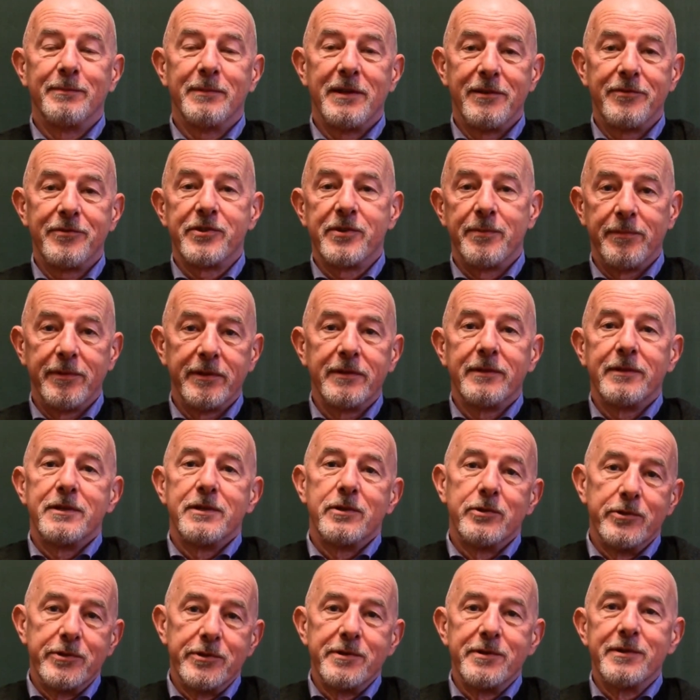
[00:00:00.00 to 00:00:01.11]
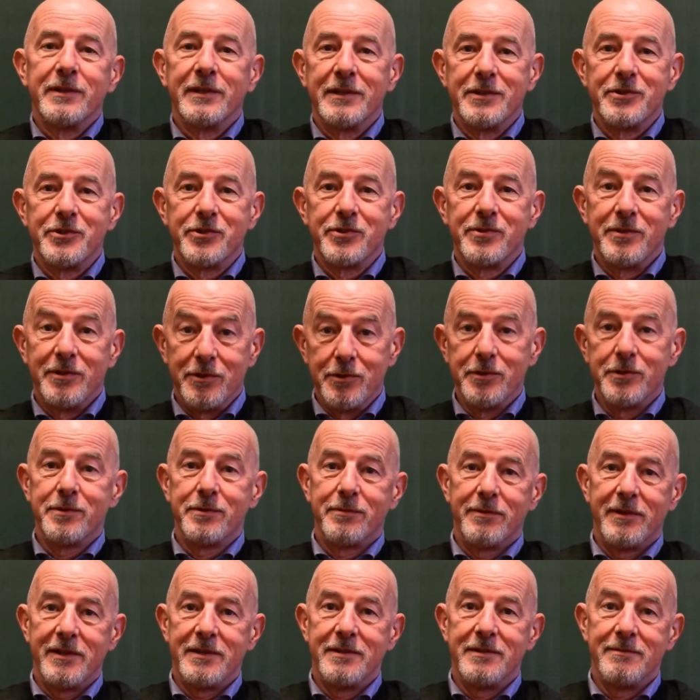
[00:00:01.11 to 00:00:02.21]
If something that you're doing is good,
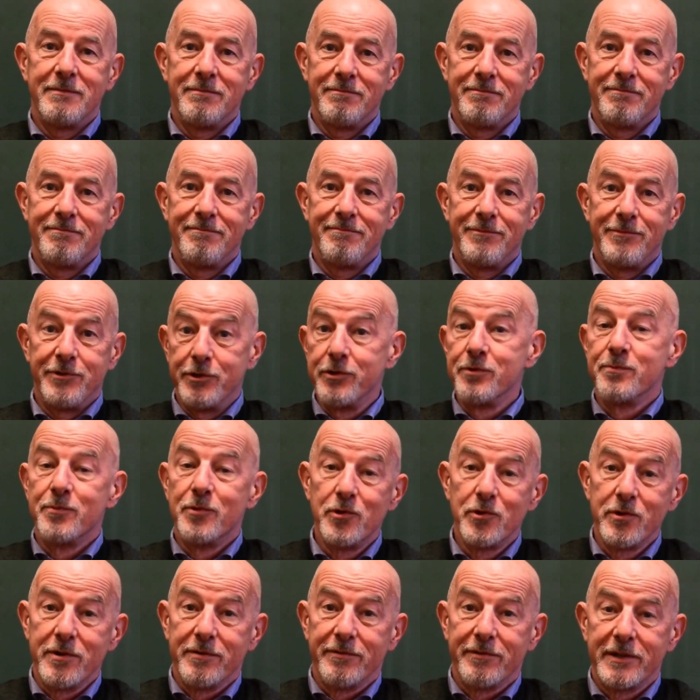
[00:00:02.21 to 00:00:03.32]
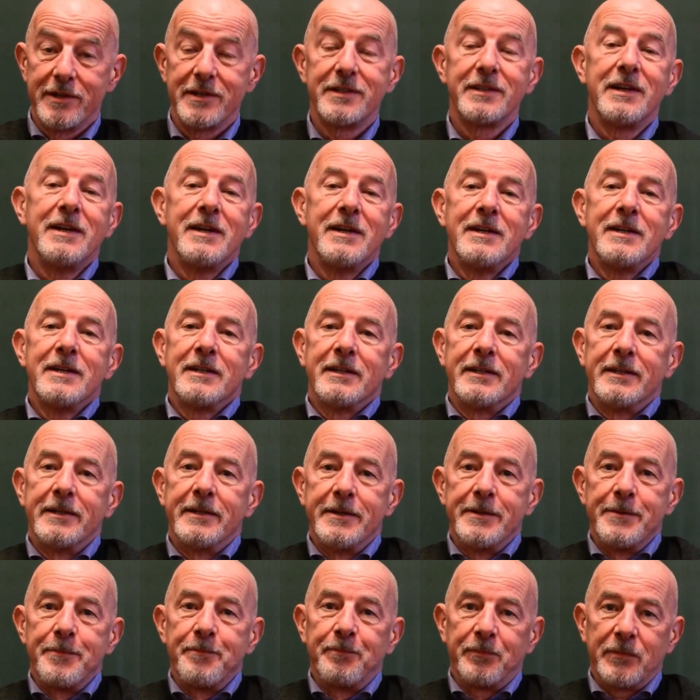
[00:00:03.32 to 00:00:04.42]
then do more of it.
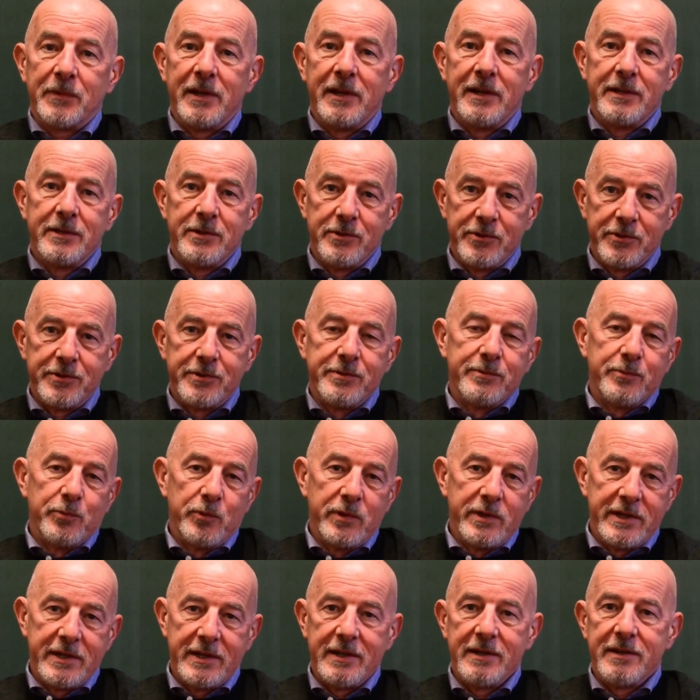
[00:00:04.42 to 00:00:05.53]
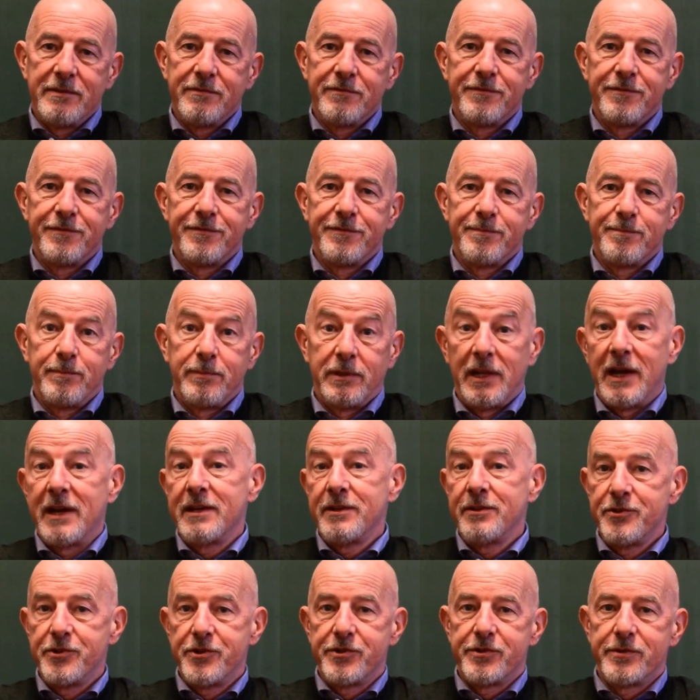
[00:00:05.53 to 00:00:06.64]
And we have
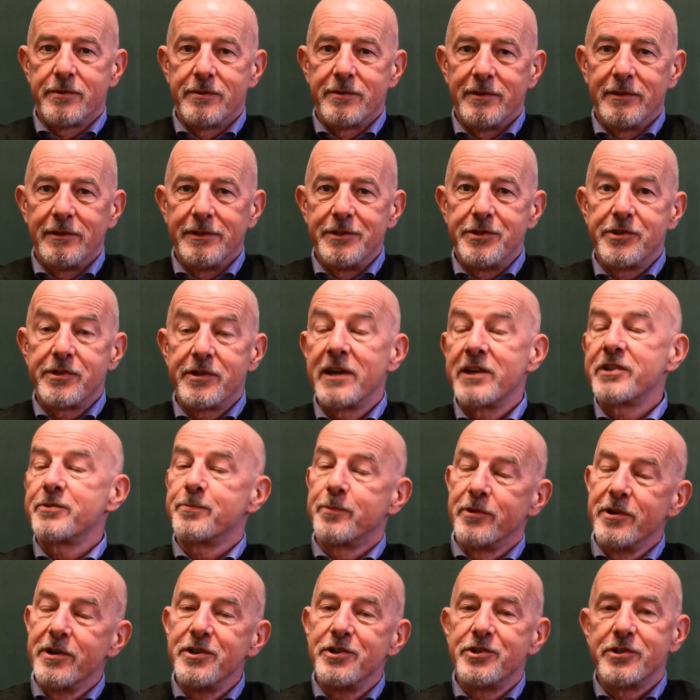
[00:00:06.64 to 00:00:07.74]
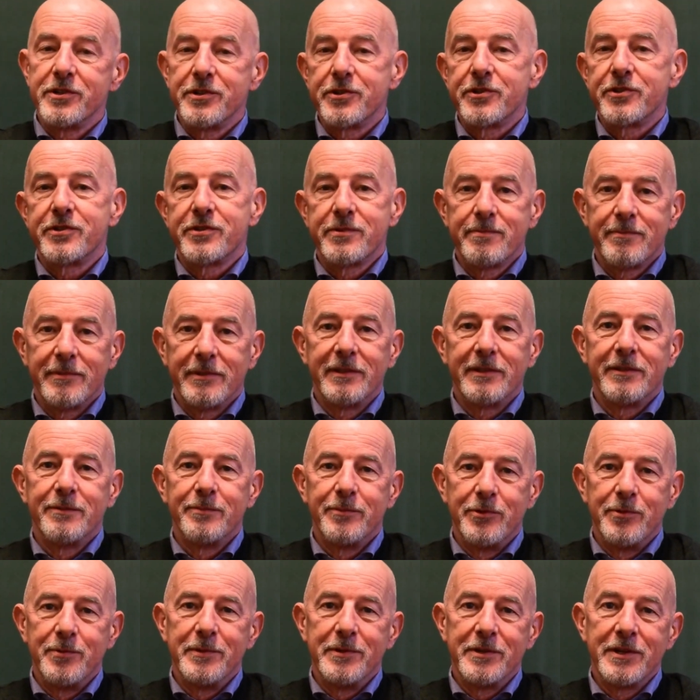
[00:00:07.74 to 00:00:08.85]
plans, or at least aspirations at the
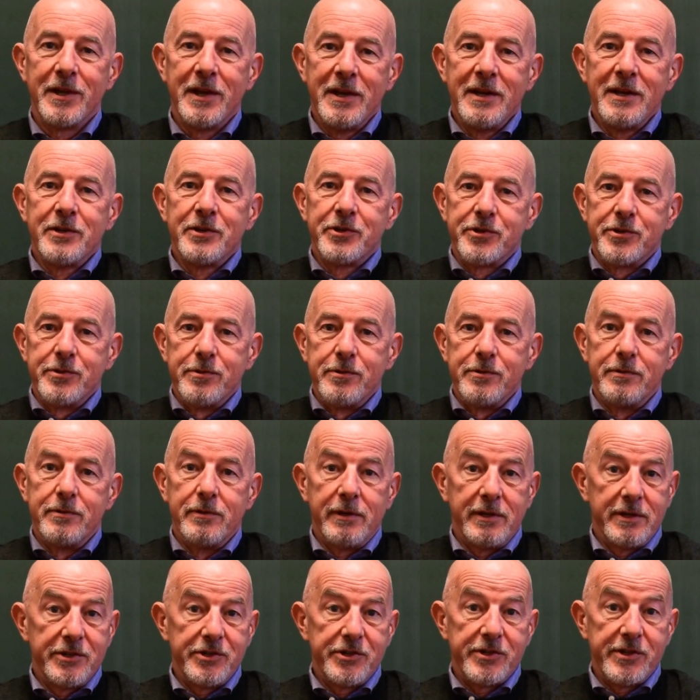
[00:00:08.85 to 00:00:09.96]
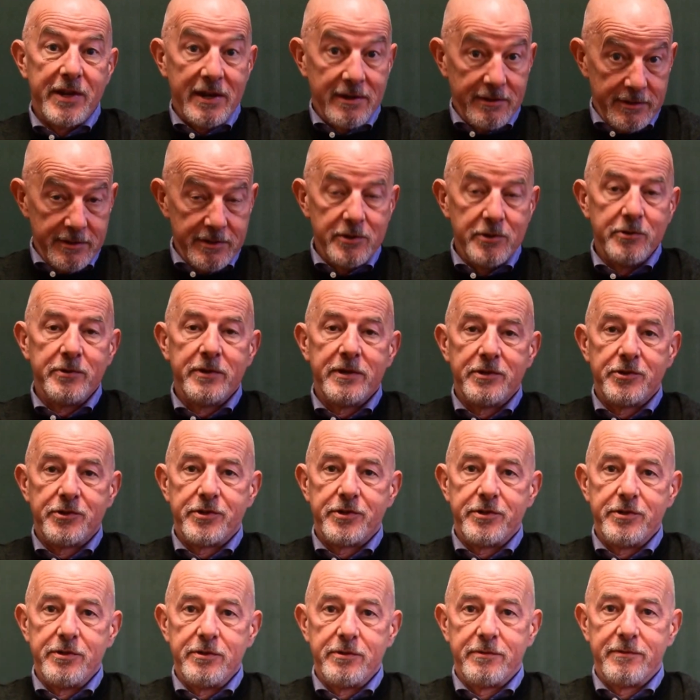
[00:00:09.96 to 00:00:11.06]
moment, to extend the Newton
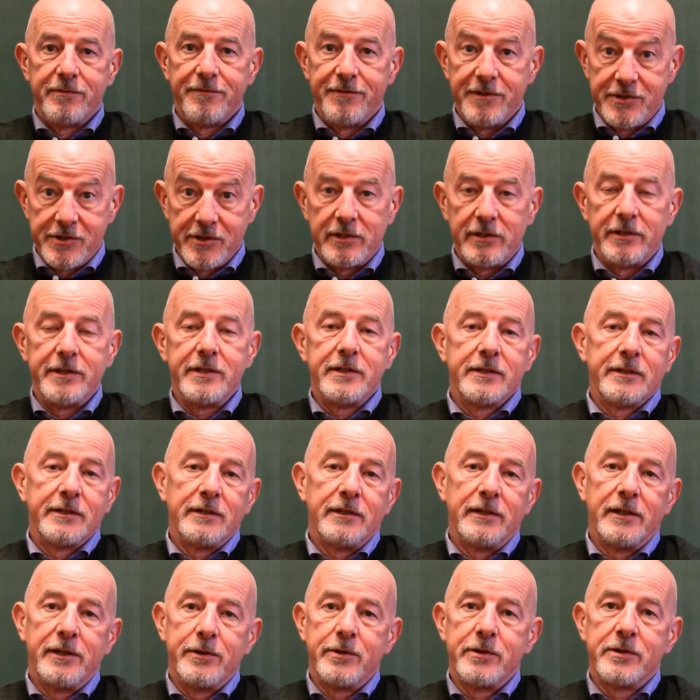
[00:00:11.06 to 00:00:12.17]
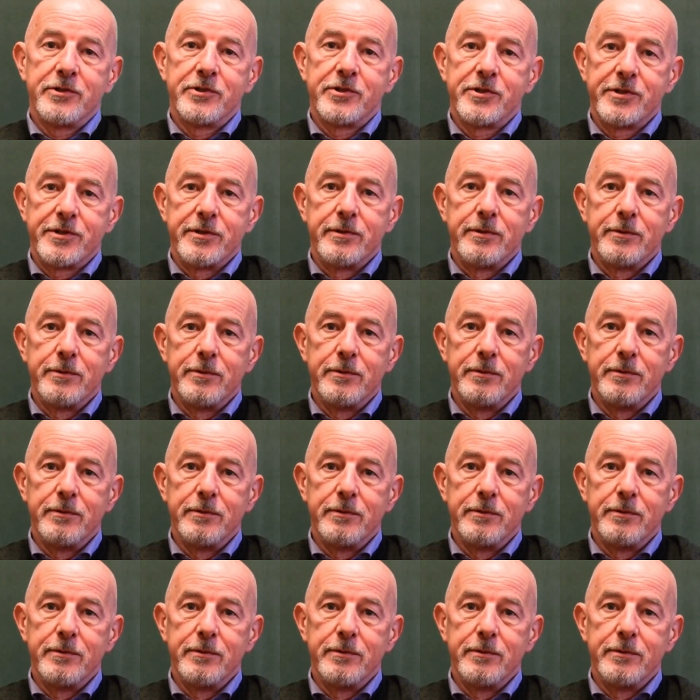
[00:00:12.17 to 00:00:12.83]
Institute physically and allow us to